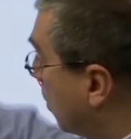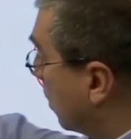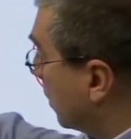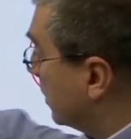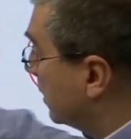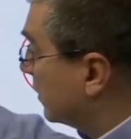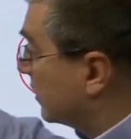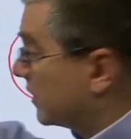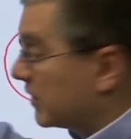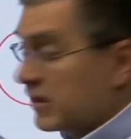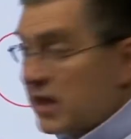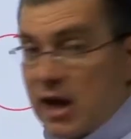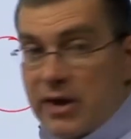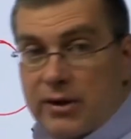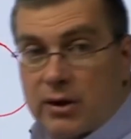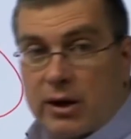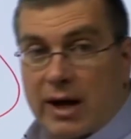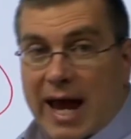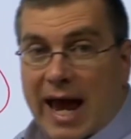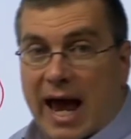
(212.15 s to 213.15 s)
or the
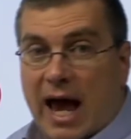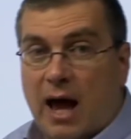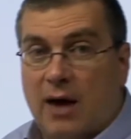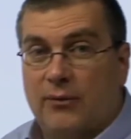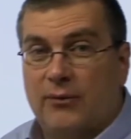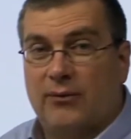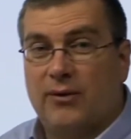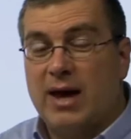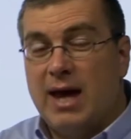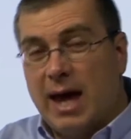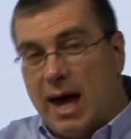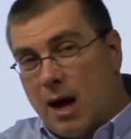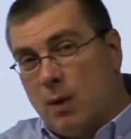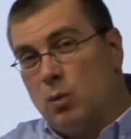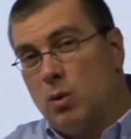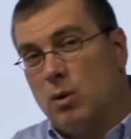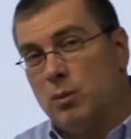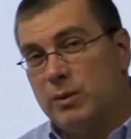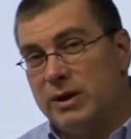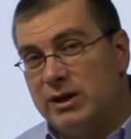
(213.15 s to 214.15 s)
southern half.
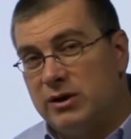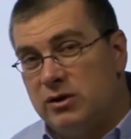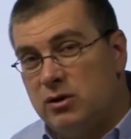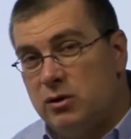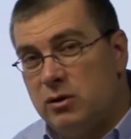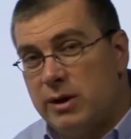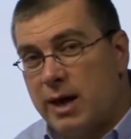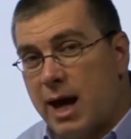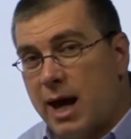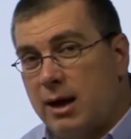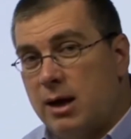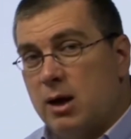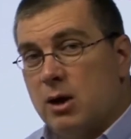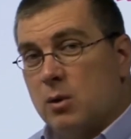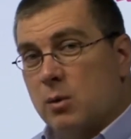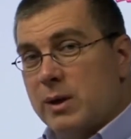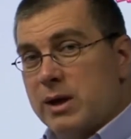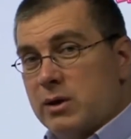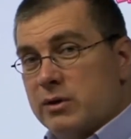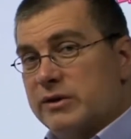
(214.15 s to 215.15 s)
And when we do that,
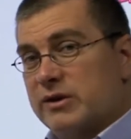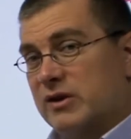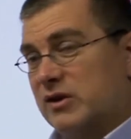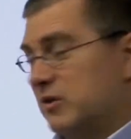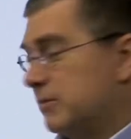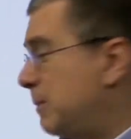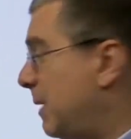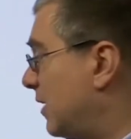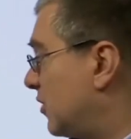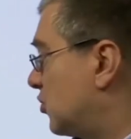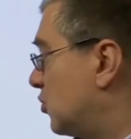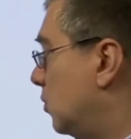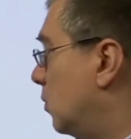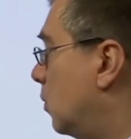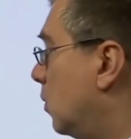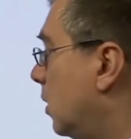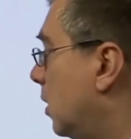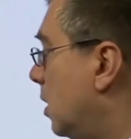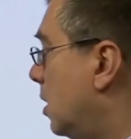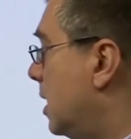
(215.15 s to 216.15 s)
we use a special
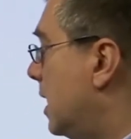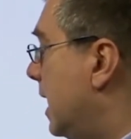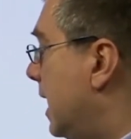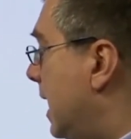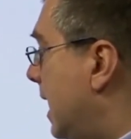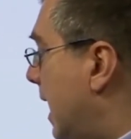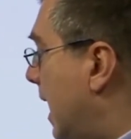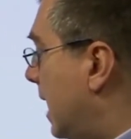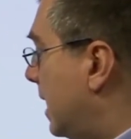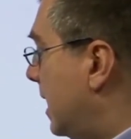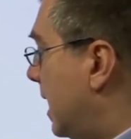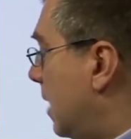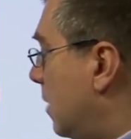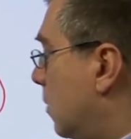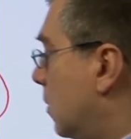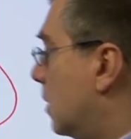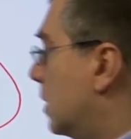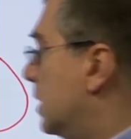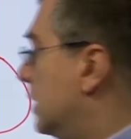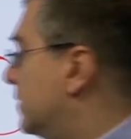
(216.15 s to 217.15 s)
word, and
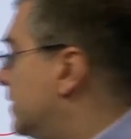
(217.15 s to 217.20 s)
that word